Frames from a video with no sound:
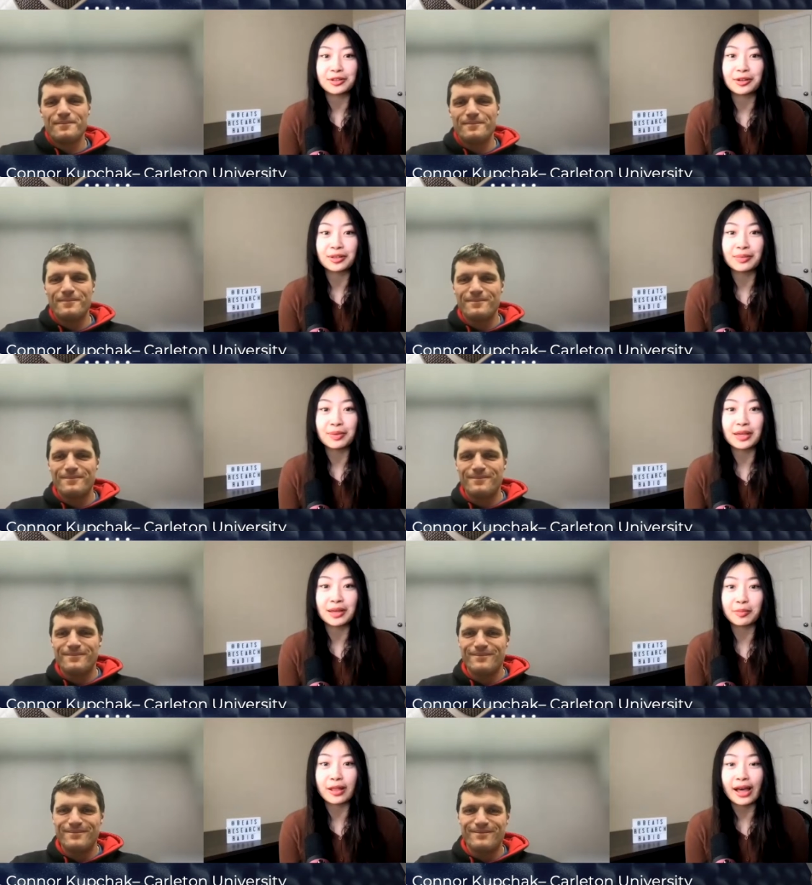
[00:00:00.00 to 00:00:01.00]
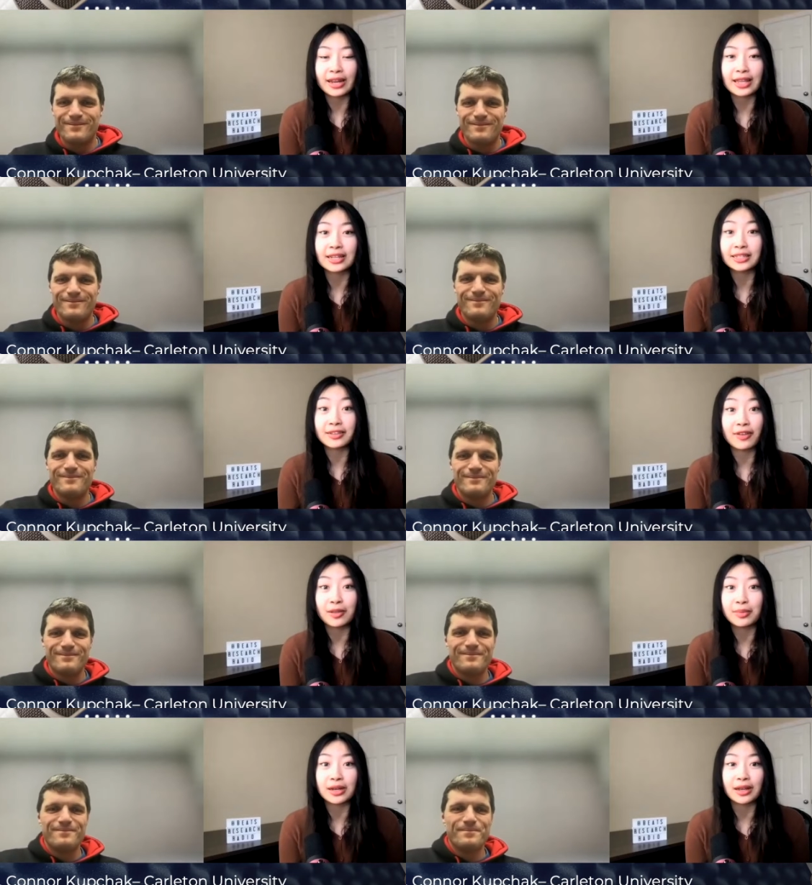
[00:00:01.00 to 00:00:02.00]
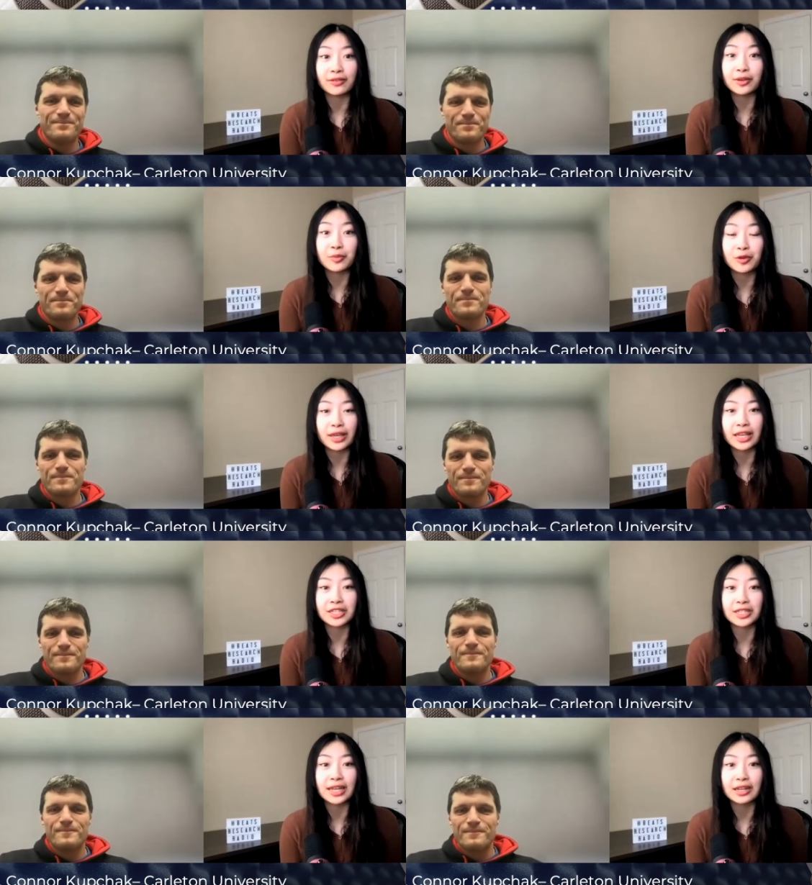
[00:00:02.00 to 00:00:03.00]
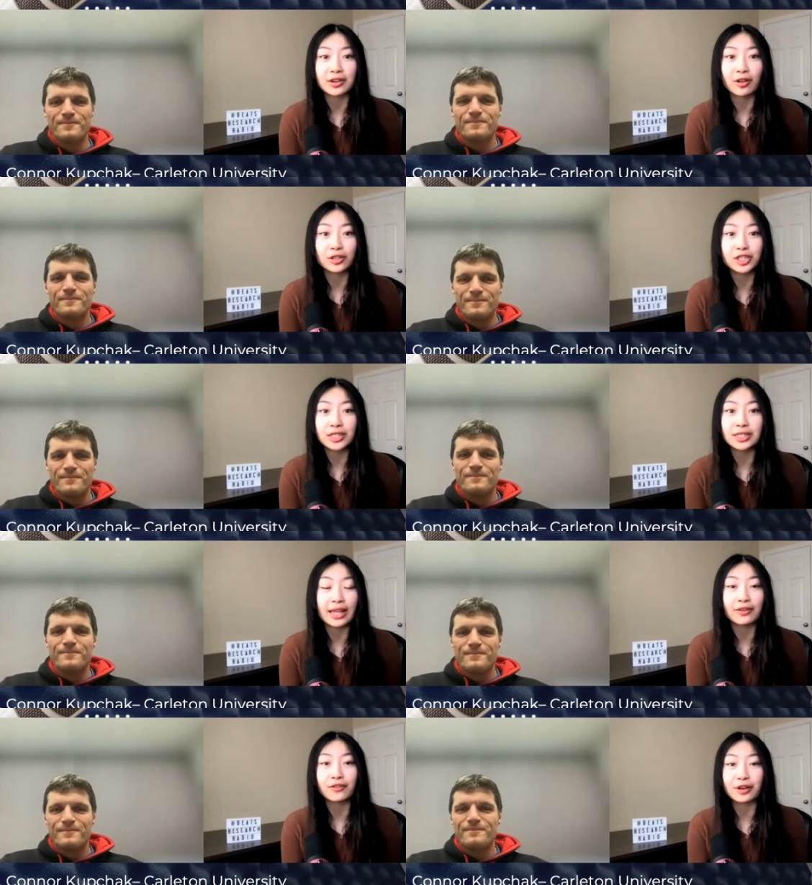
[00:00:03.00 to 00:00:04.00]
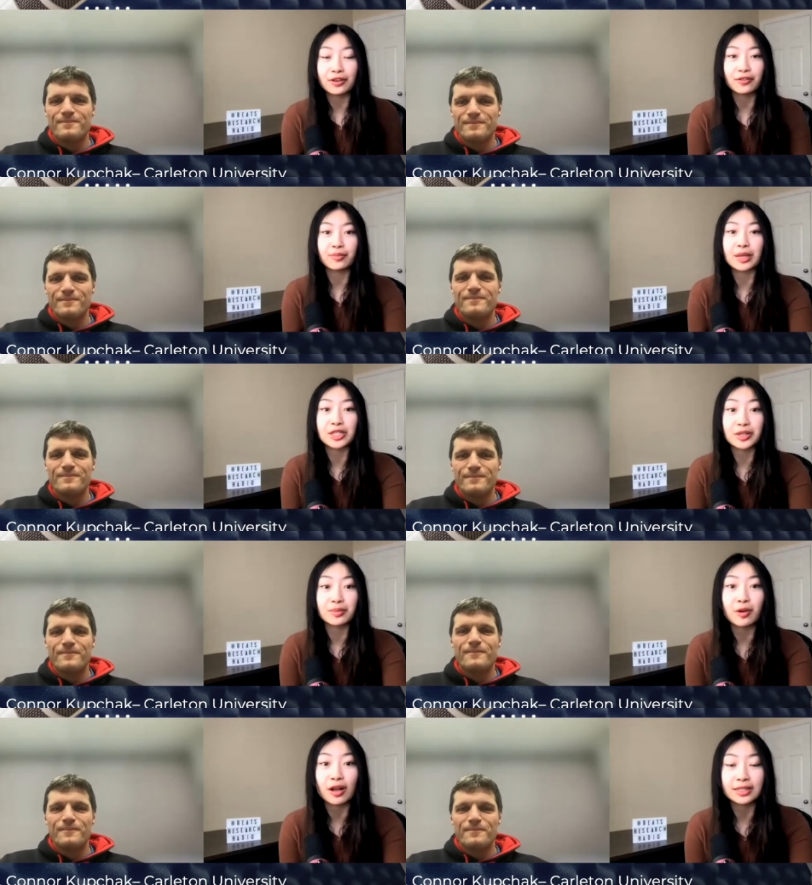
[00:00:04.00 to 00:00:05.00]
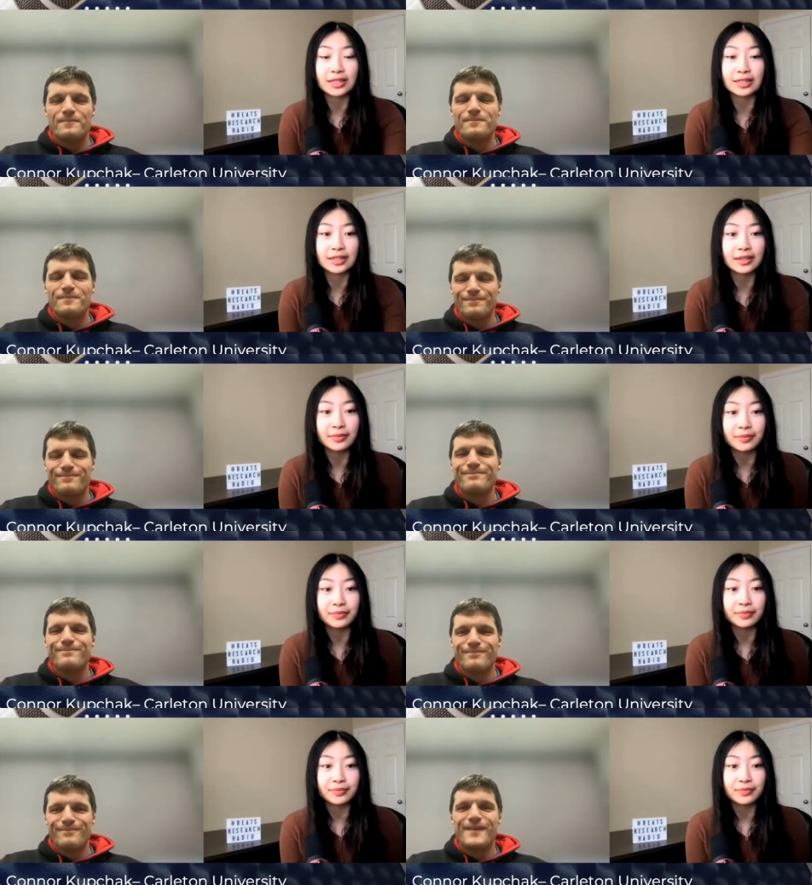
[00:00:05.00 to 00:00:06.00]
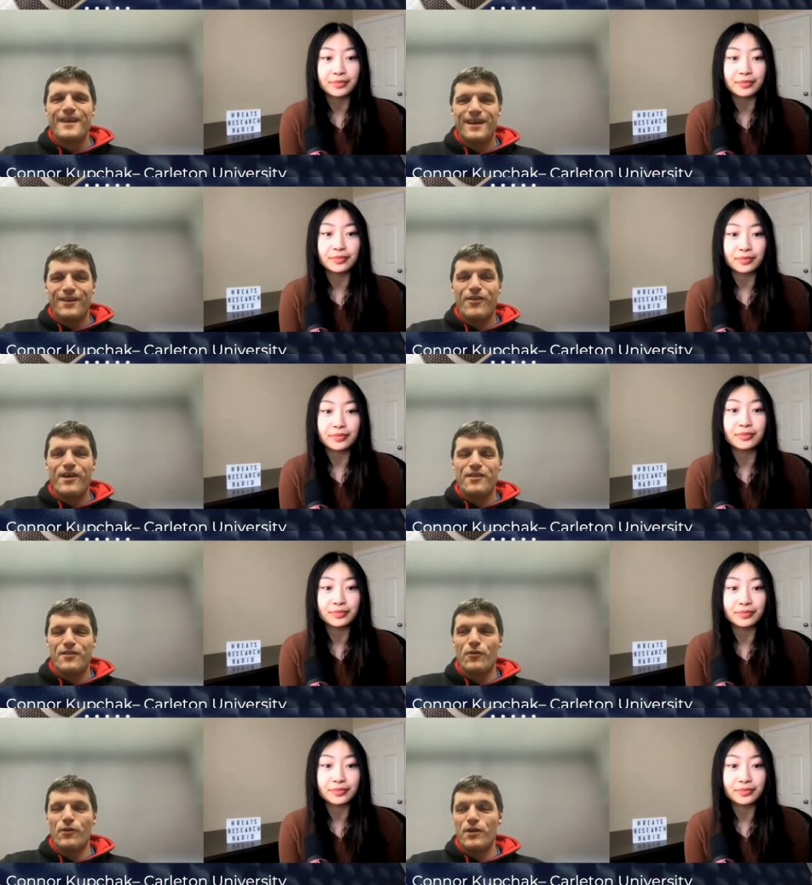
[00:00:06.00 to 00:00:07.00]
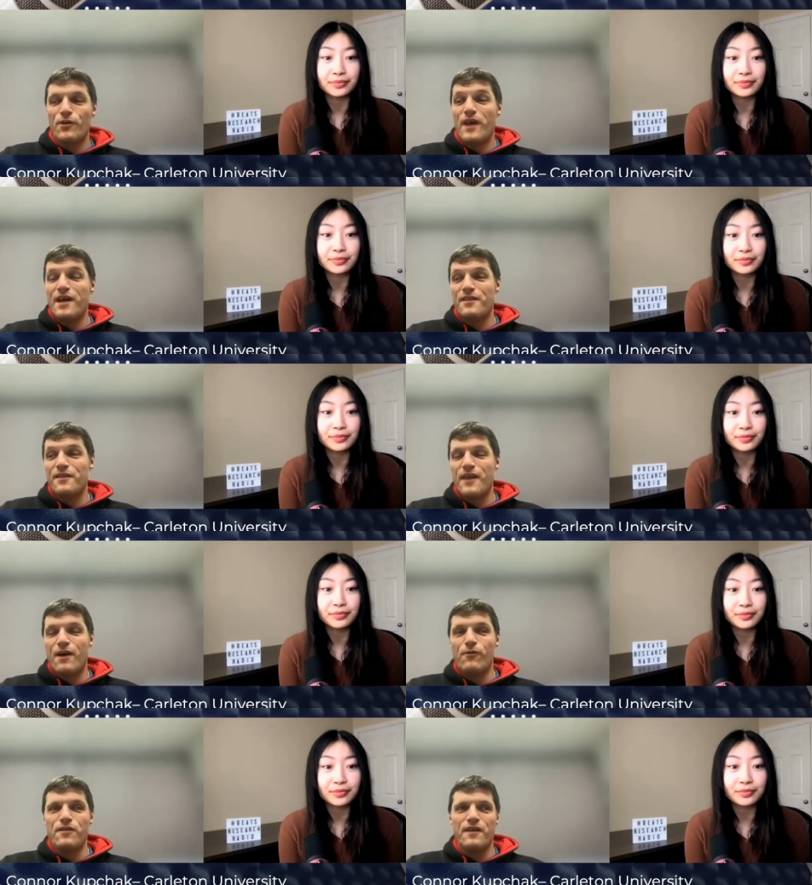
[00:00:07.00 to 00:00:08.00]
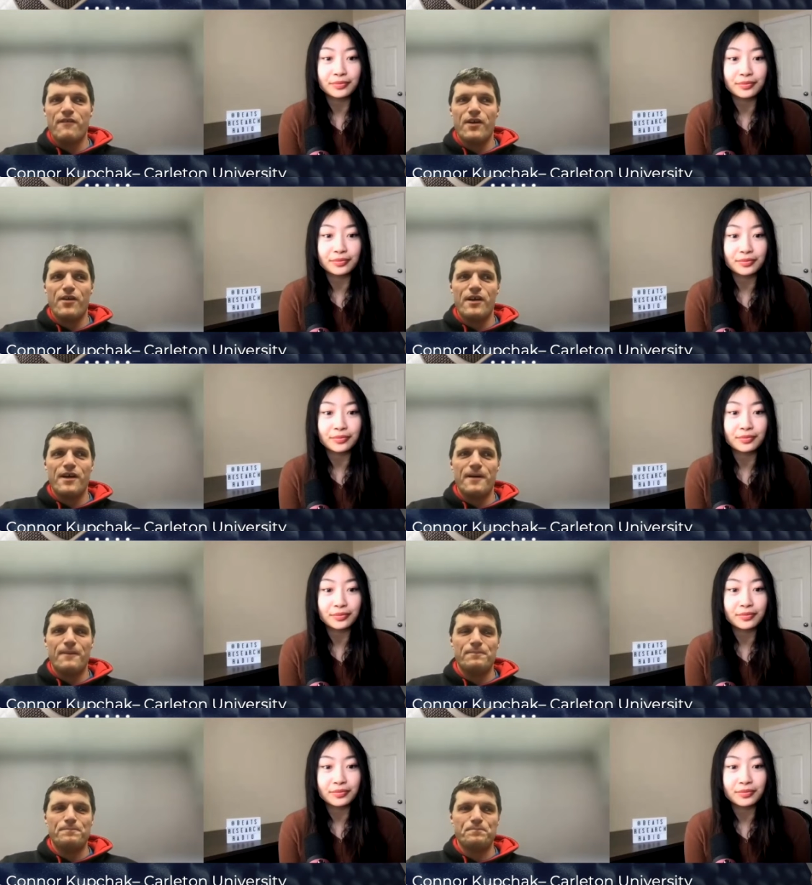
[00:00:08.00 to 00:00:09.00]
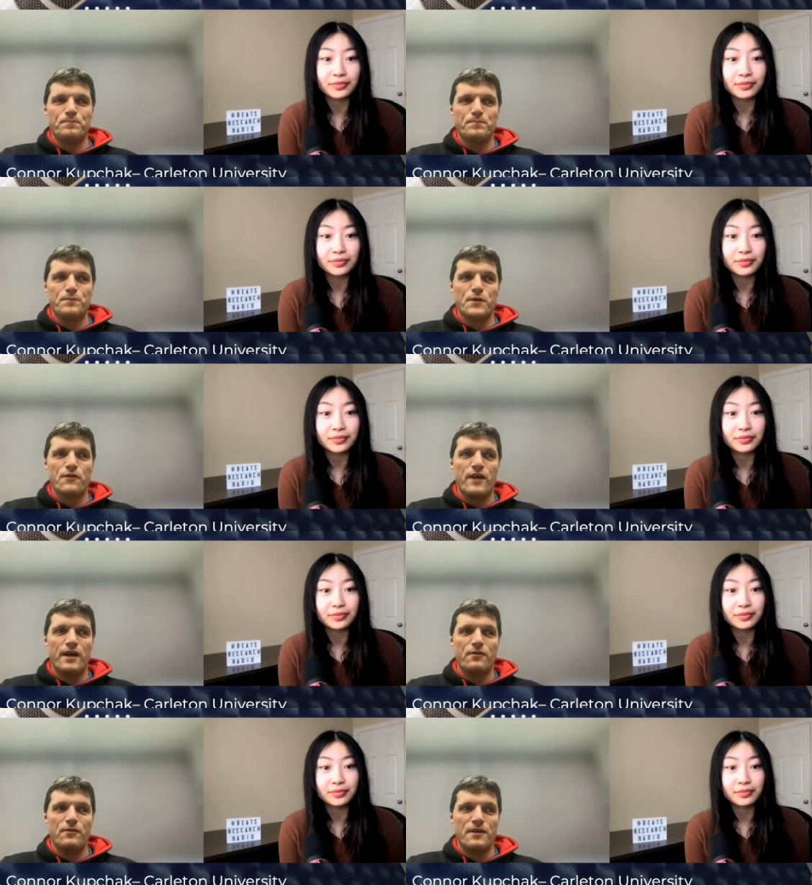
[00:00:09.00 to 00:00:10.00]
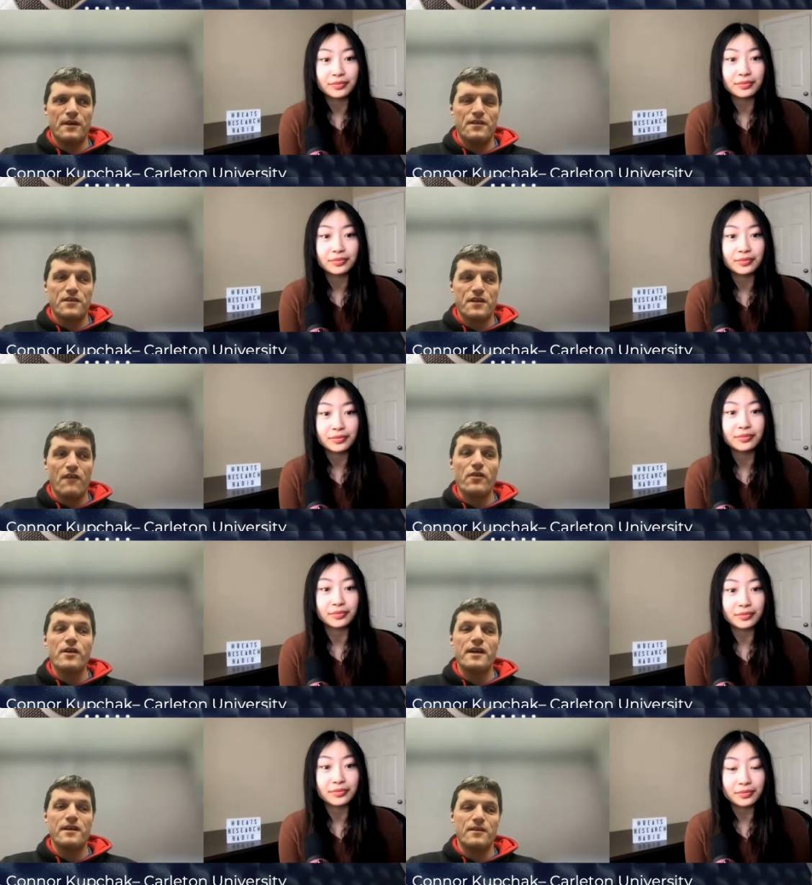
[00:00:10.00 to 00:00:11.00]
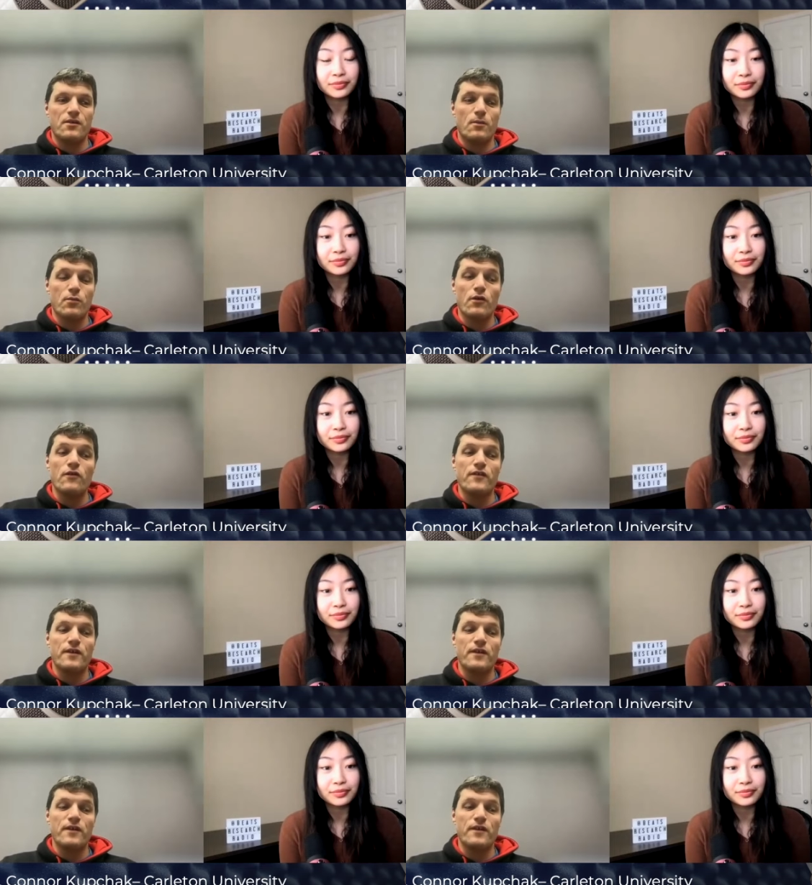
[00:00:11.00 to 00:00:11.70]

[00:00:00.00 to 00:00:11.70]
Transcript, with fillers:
Speaker 1: currently being applied in development of communication technologies and for information processing.
Speaker 2: Mm, yeah, great. So you know that that was a very um, profound uh, discovery and you know proof